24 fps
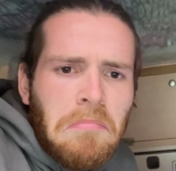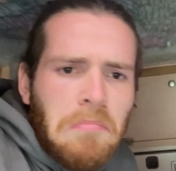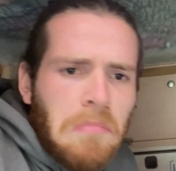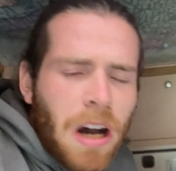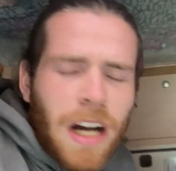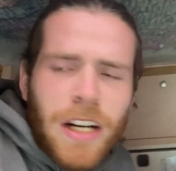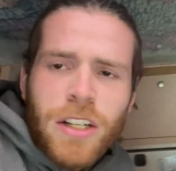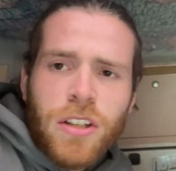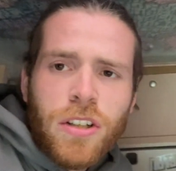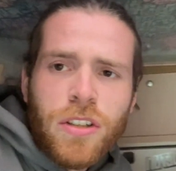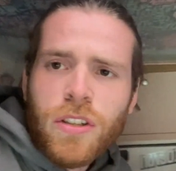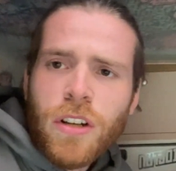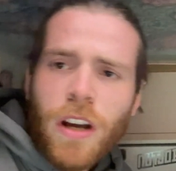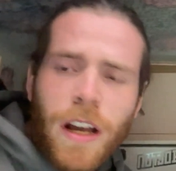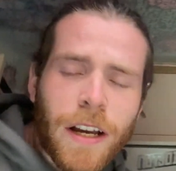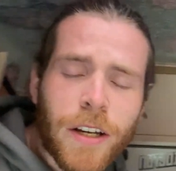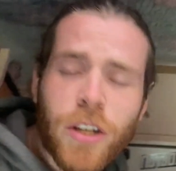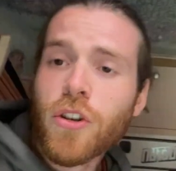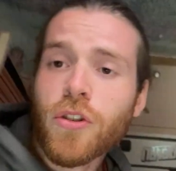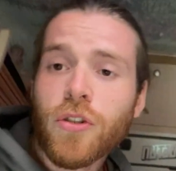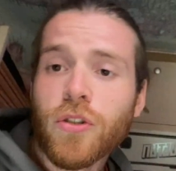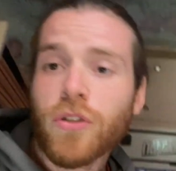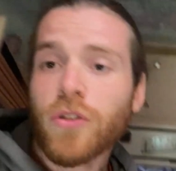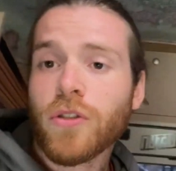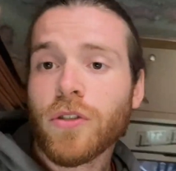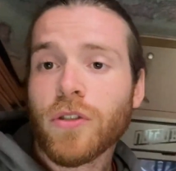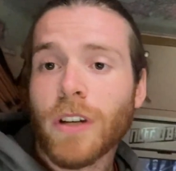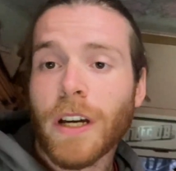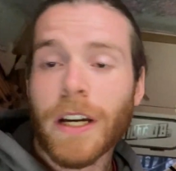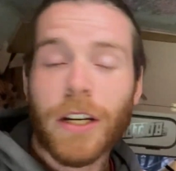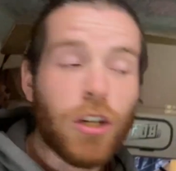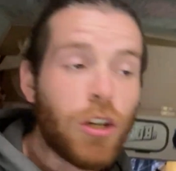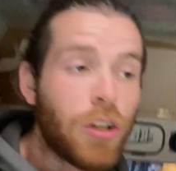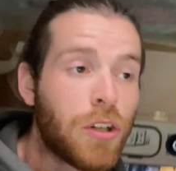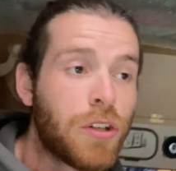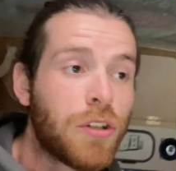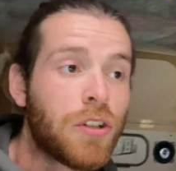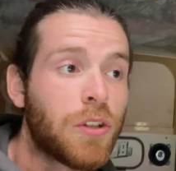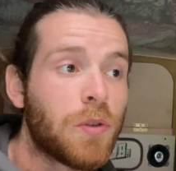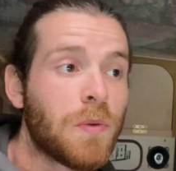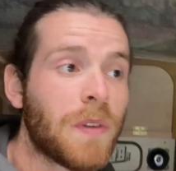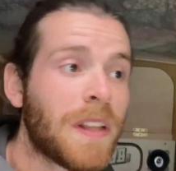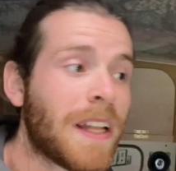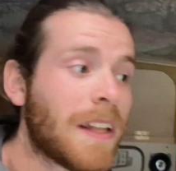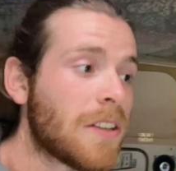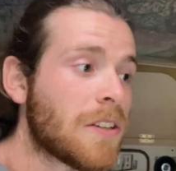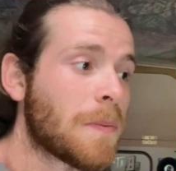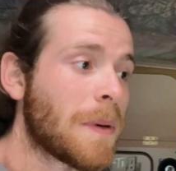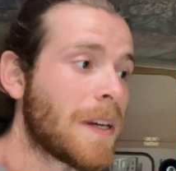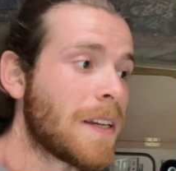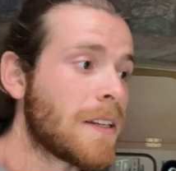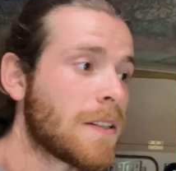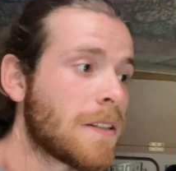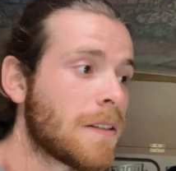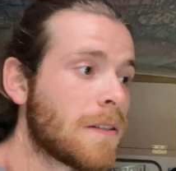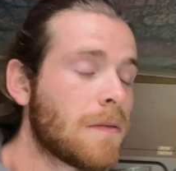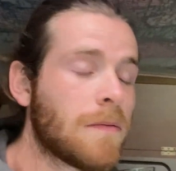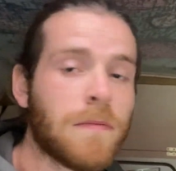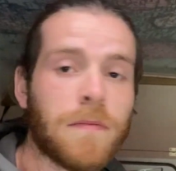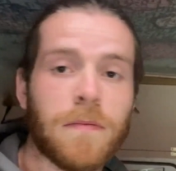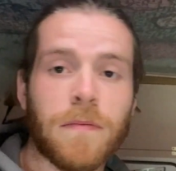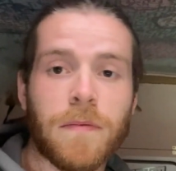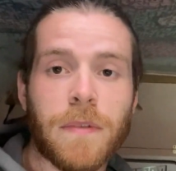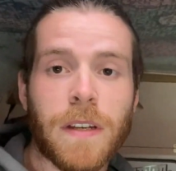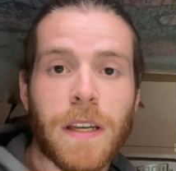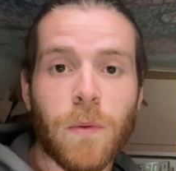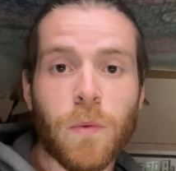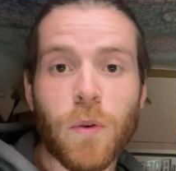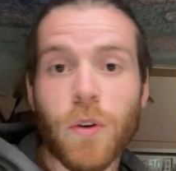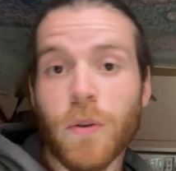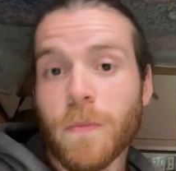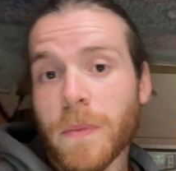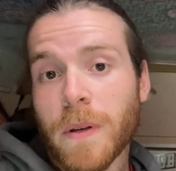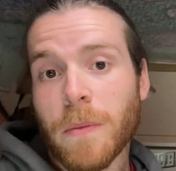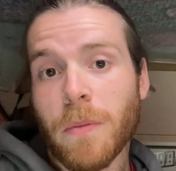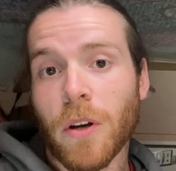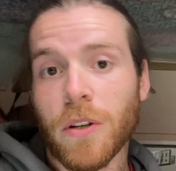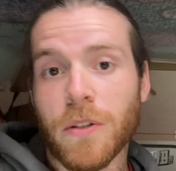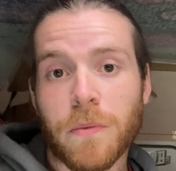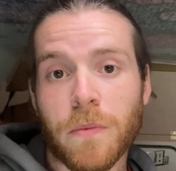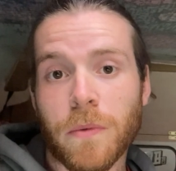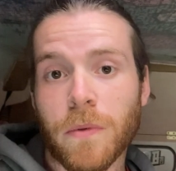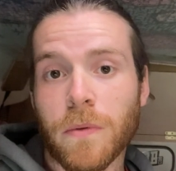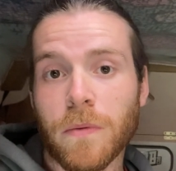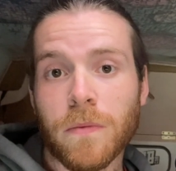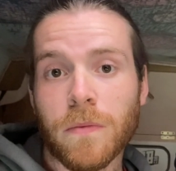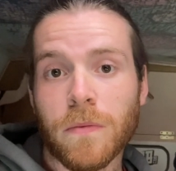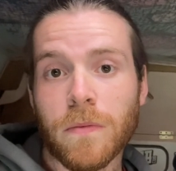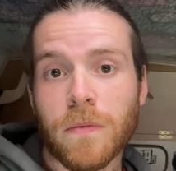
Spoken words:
I couldn't do without this space. It wouldn't be possible.